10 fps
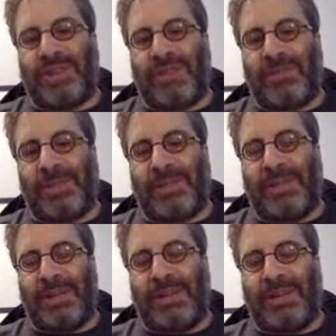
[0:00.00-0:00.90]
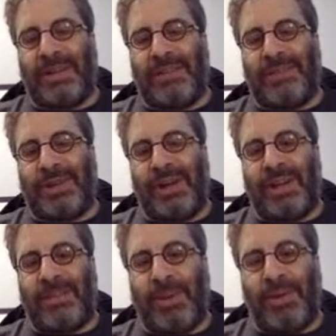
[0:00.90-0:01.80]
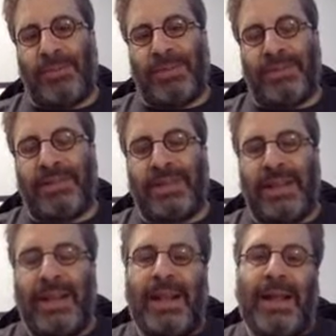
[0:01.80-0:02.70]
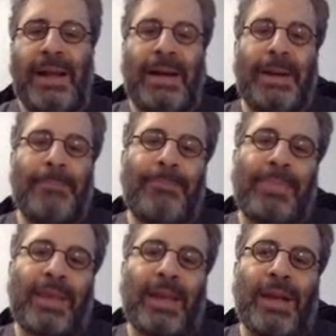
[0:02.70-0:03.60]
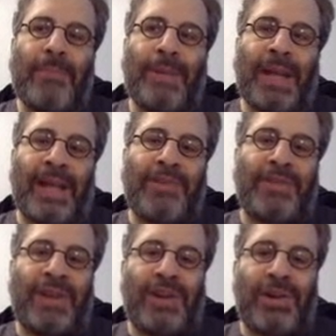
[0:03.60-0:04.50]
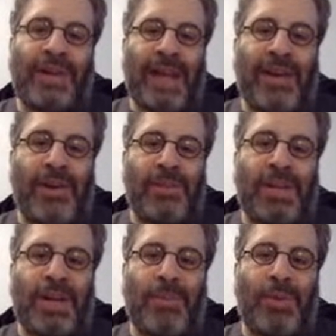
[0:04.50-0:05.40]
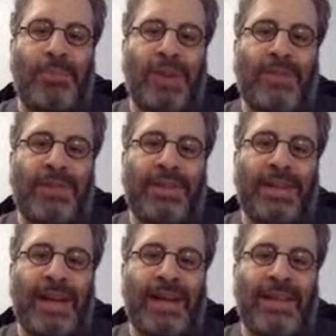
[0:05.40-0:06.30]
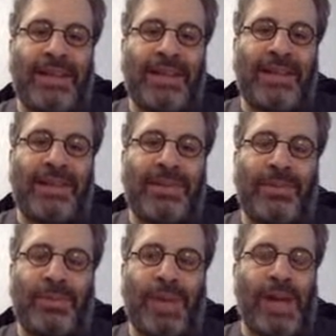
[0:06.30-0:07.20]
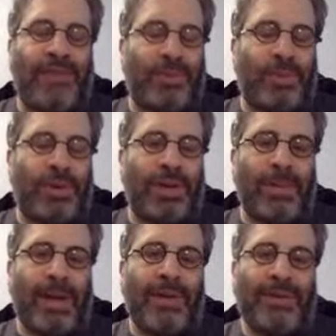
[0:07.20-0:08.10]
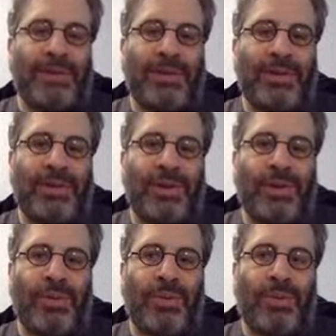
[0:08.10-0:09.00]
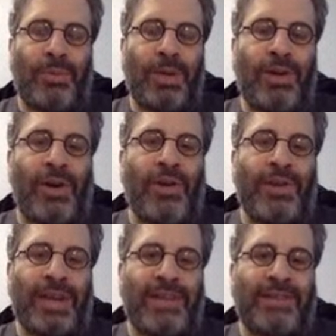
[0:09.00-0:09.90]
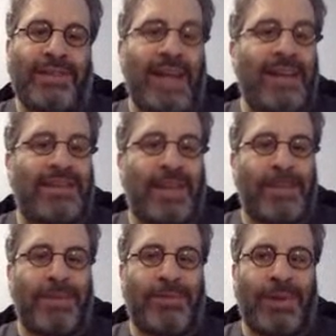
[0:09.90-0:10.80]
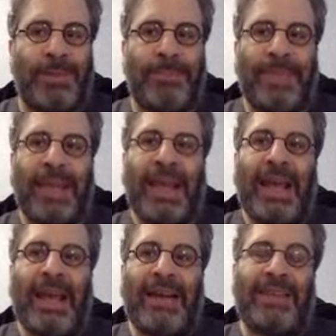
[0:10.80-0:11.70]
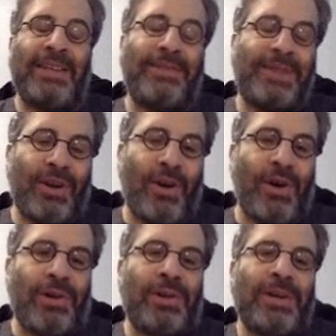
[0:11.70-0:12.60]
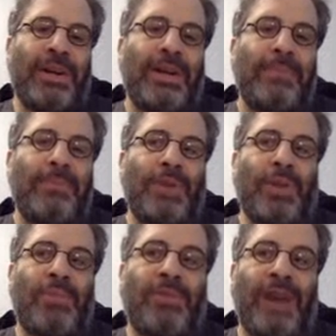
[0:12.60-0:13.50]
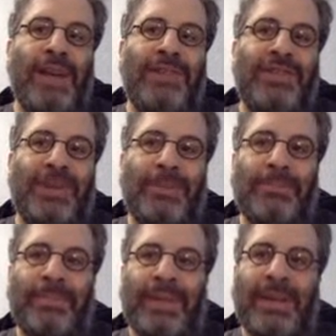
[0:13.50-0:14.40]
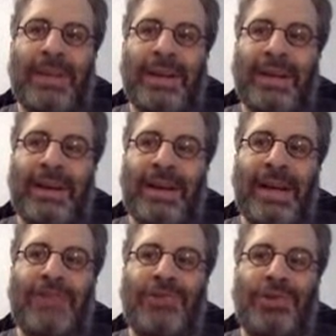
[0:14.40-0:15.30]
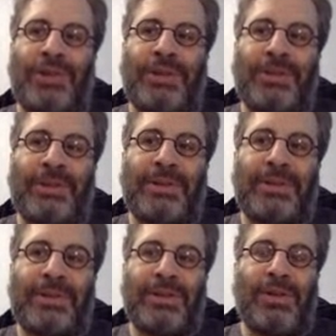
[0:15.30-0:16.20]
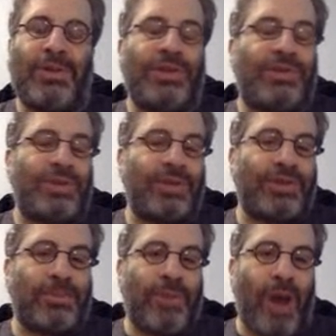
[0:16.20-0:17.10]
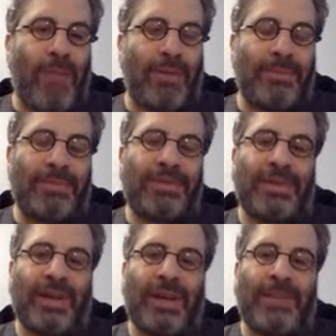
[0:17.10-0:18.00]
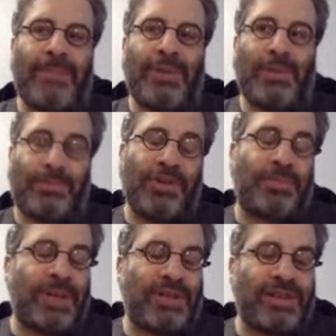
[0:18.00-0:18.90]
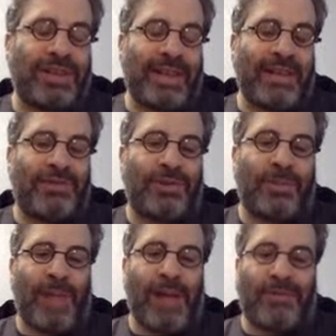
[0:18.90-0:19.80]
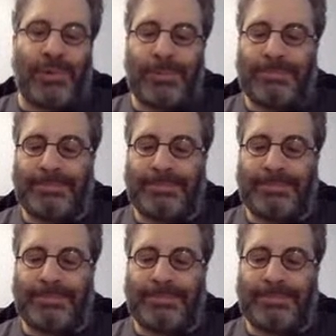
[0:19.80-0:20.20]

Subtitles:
government and very high departments. But as VR and AR become more prevalent, I think we have to worry about, you know, where are the next attacks coming from, and I think VR, you know, provides some extra, you know, concerns and problems, you know, just because of the nature of the platform.